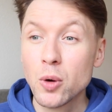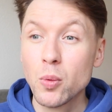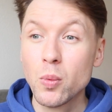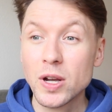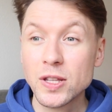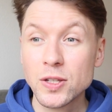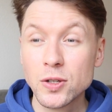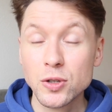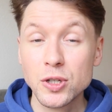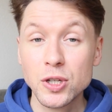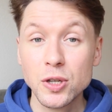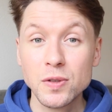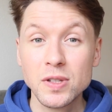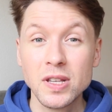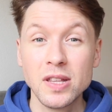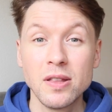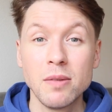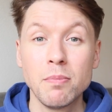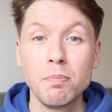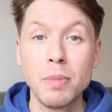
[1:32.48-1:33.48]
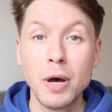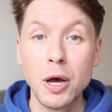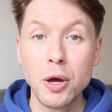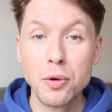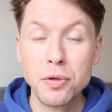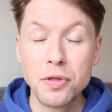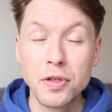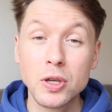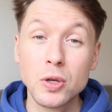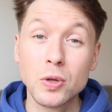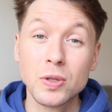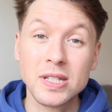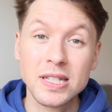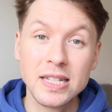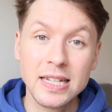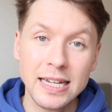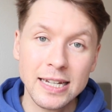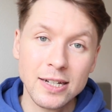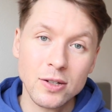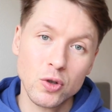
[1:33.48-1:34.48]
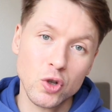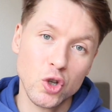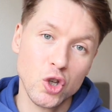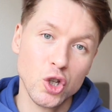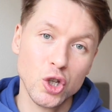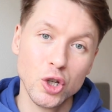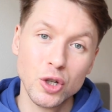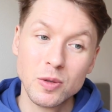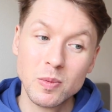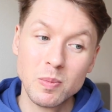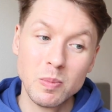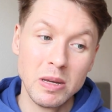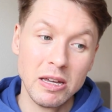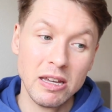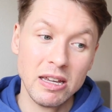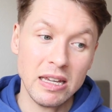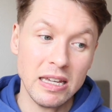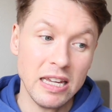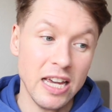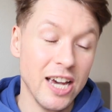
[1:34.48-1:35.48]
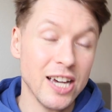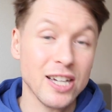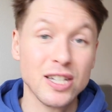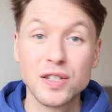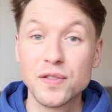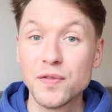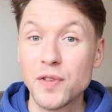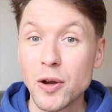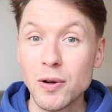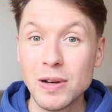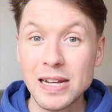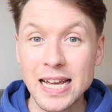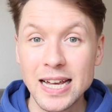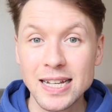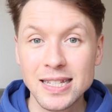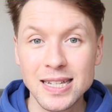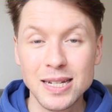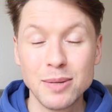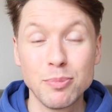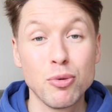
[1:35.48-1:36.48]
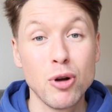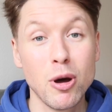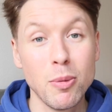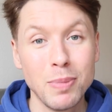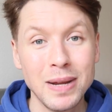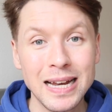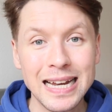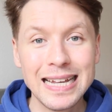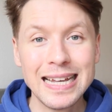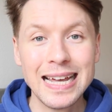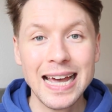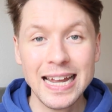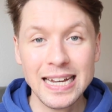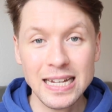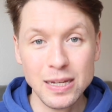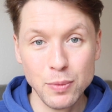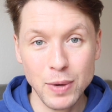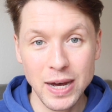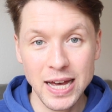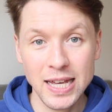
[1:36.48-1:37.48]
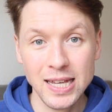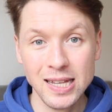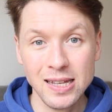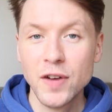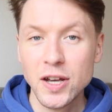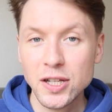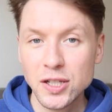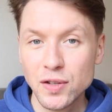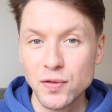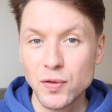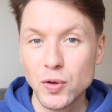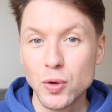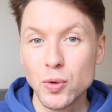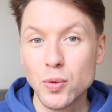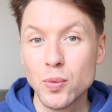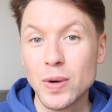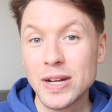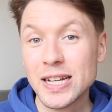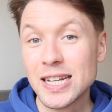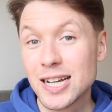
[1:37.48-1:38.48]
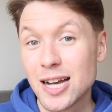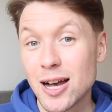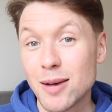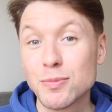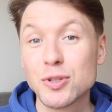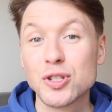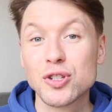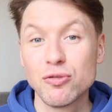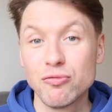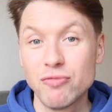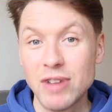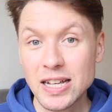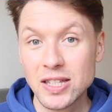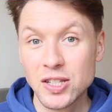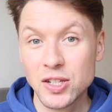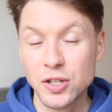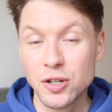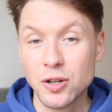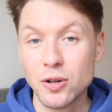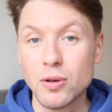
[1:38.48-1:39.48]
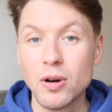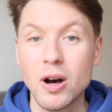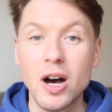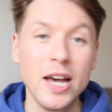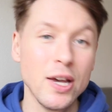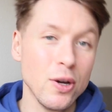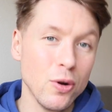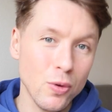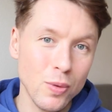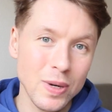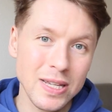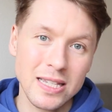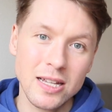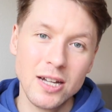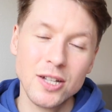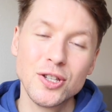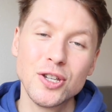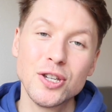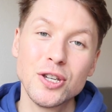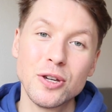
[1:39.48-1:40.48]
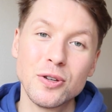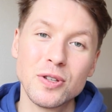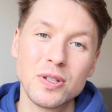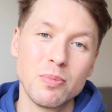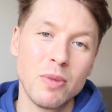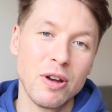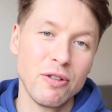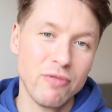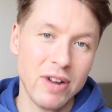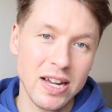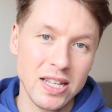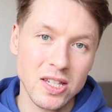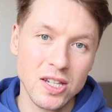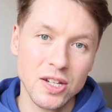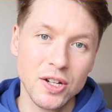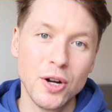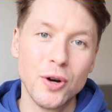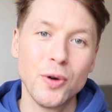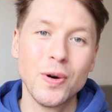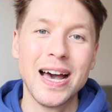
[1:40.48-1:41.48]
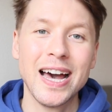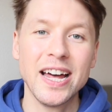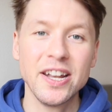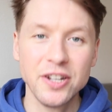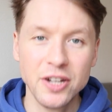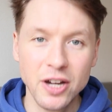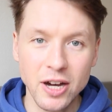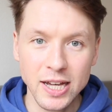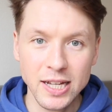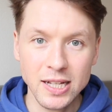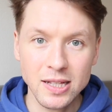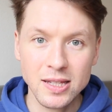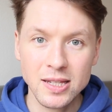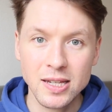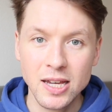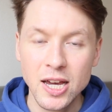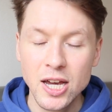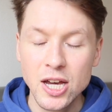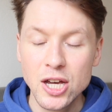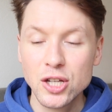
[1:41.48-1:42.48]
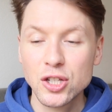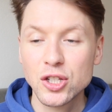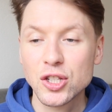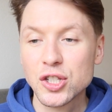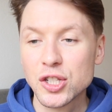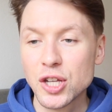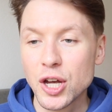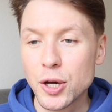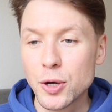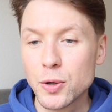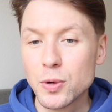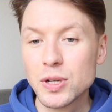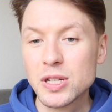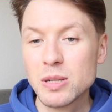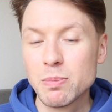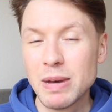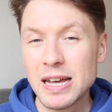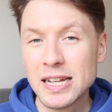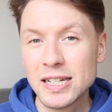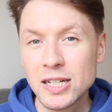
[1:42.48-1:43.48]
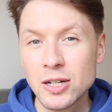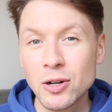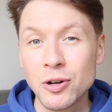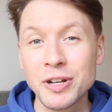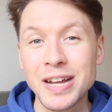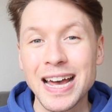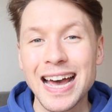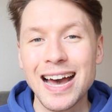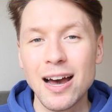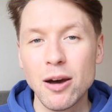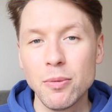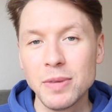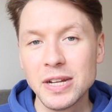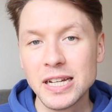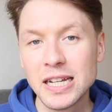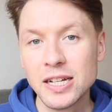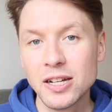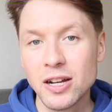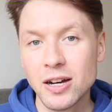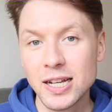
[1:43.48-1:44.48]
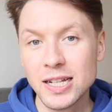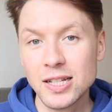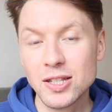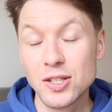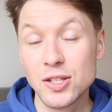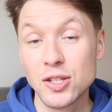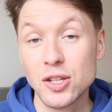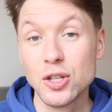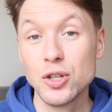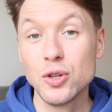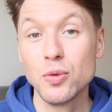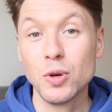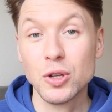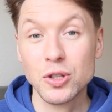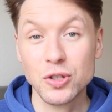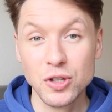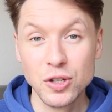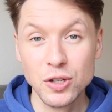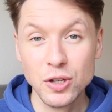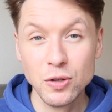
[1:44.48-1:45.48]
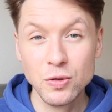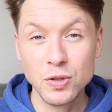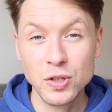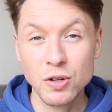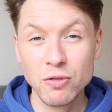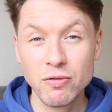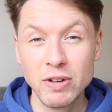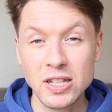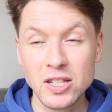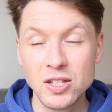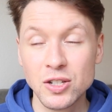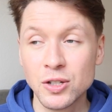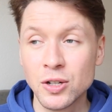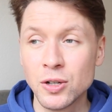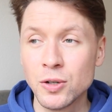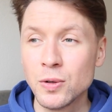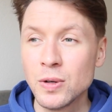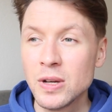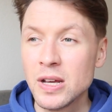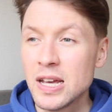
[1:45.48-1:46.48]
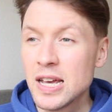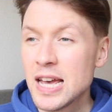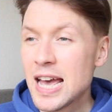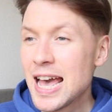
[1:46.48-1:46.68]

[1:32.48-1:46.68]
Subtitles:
when you're using them both, your skin should be exfoliated properly anyway. First of all, when it comes to retinol, I always like to use my retinol at night. So depending on how many nights you want to use your retinol,